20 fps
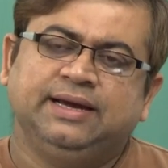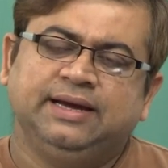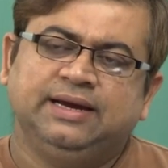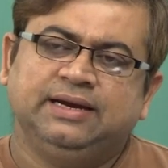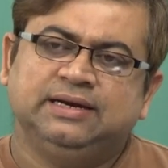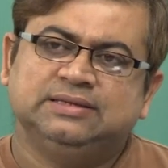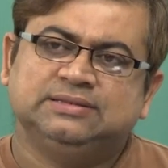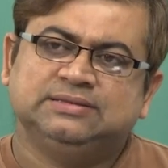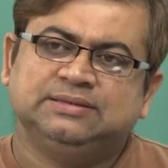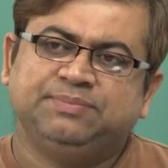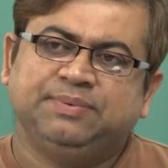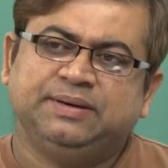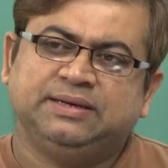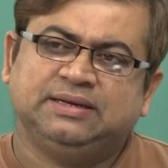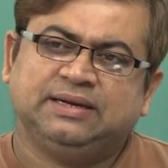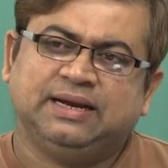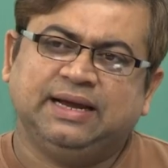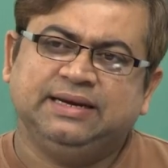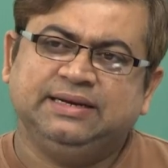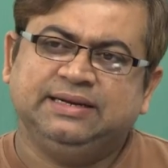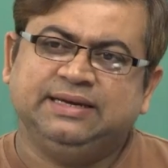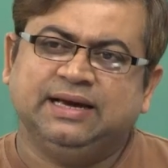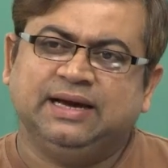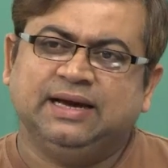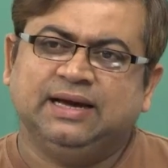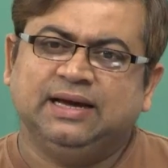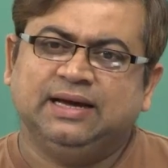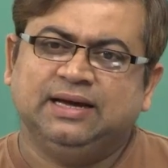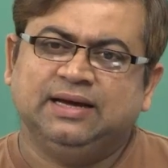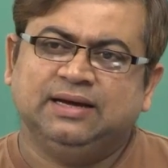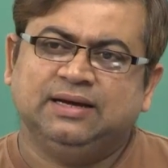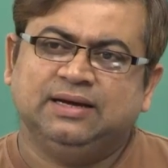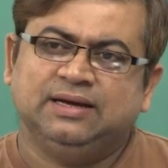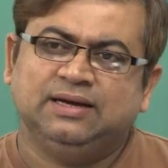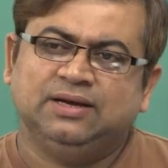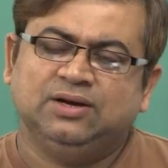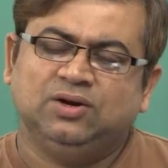it is a better idea uh,